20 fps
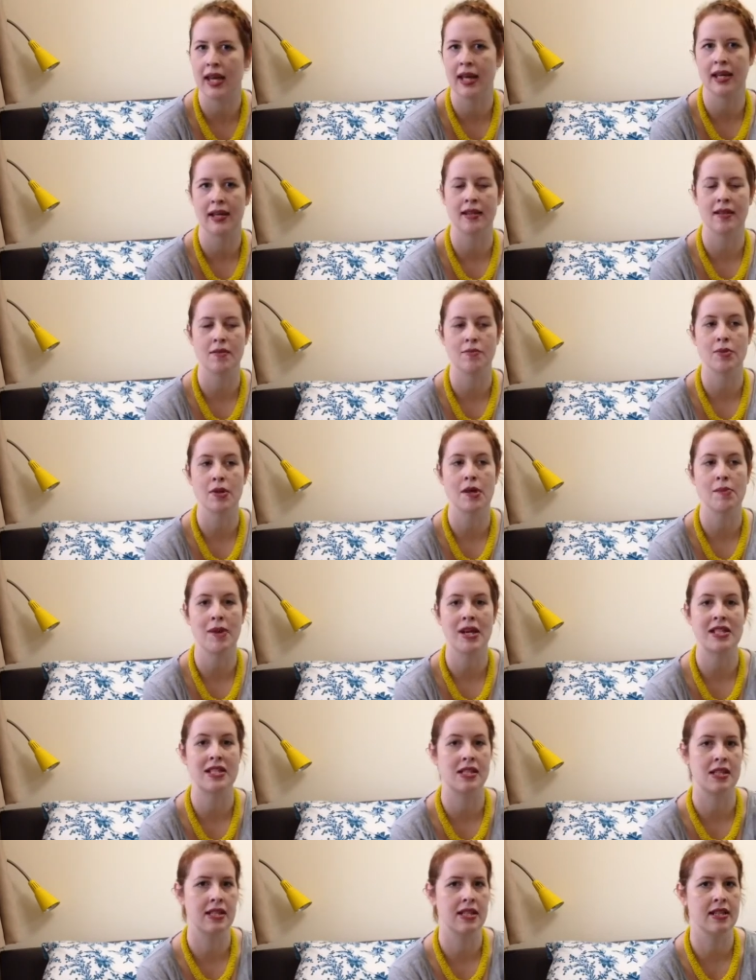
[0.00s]
and I'm pretty
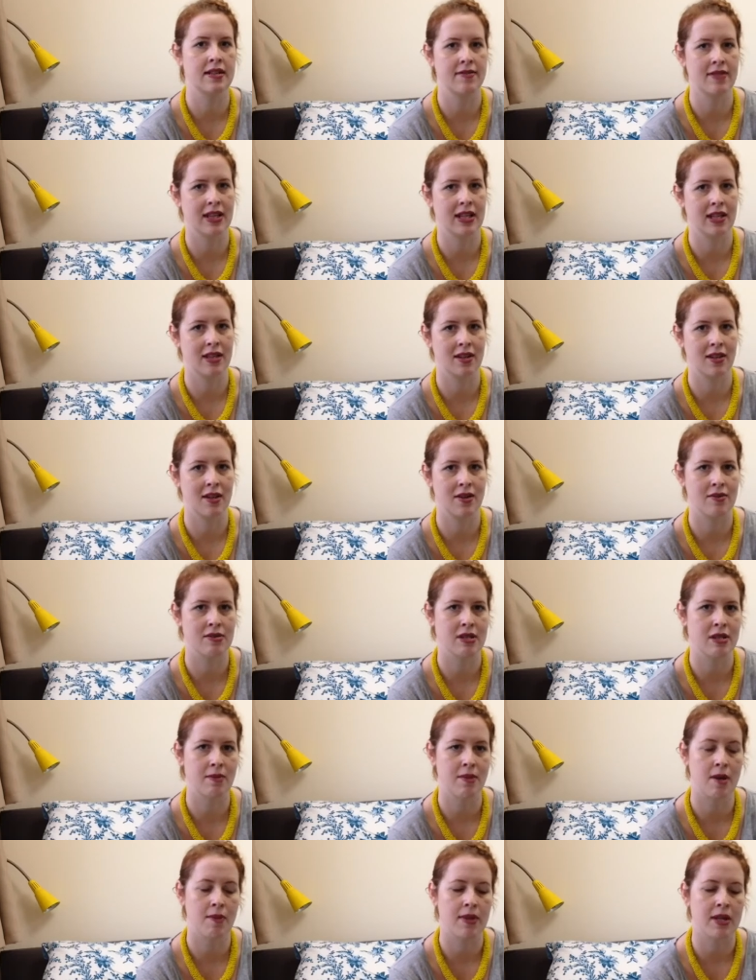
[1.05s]
much living in those
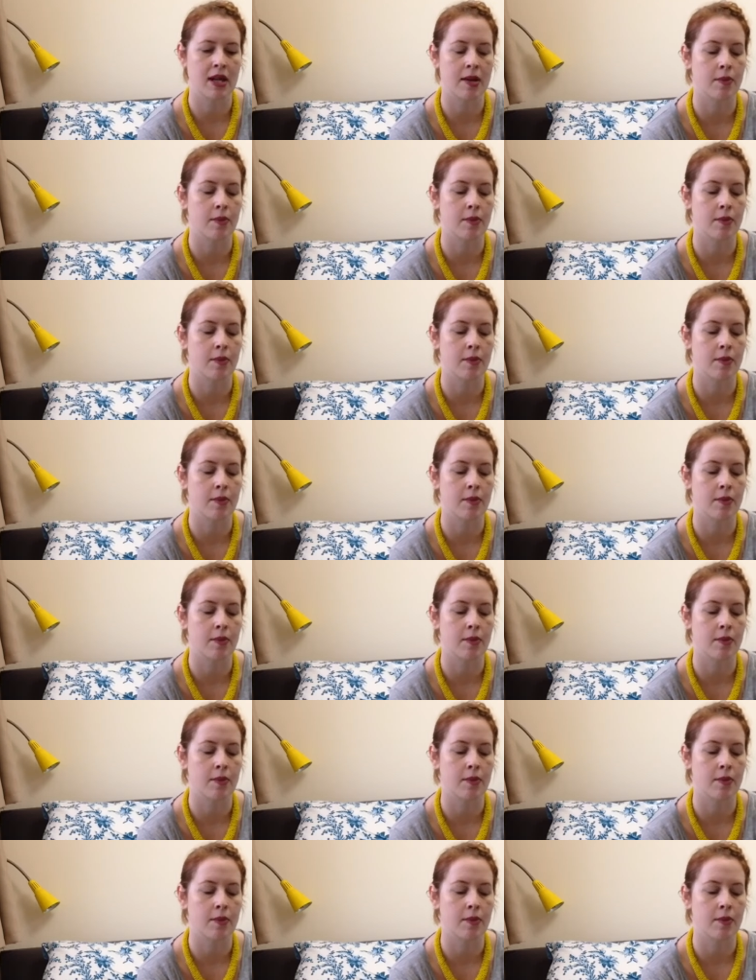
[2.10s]
at the moment.